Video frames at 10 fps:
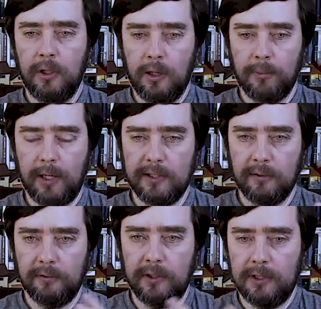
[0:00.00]
um, kinds
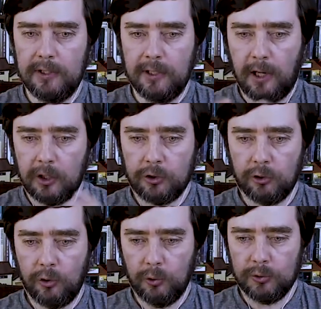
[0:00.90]
of the, these larger
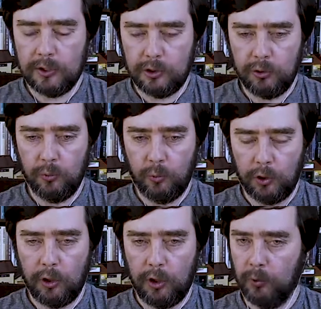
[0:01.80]
goals that you can
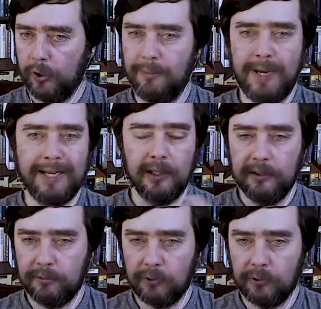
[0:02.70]
work on. We're going to make a
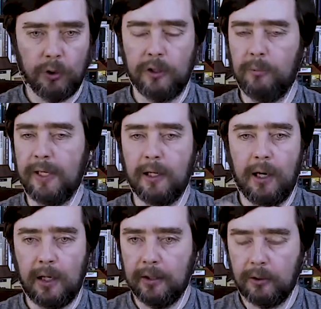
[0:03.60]
liver, or we're going to make a
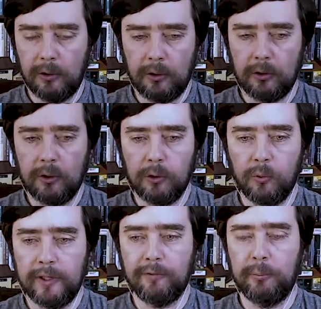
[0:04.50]
heart, or, or, or
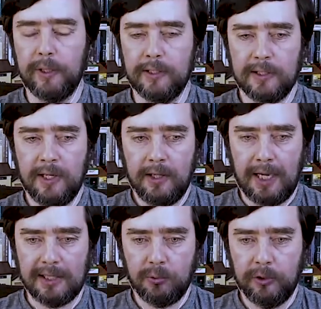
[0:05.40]
whatever, because
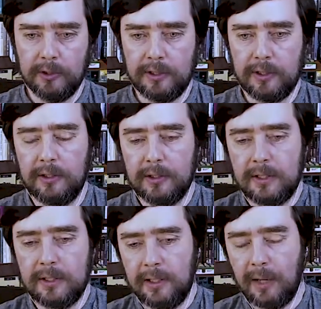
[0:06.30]
that's what this
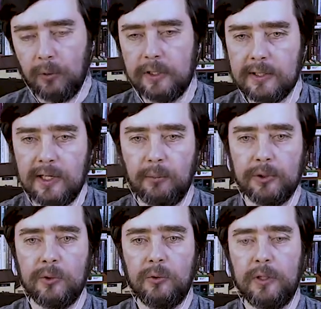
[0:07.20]
this uh, network is able
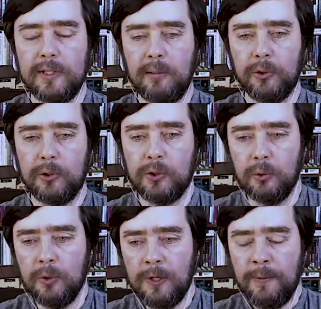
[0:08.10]
to uh, is able to do.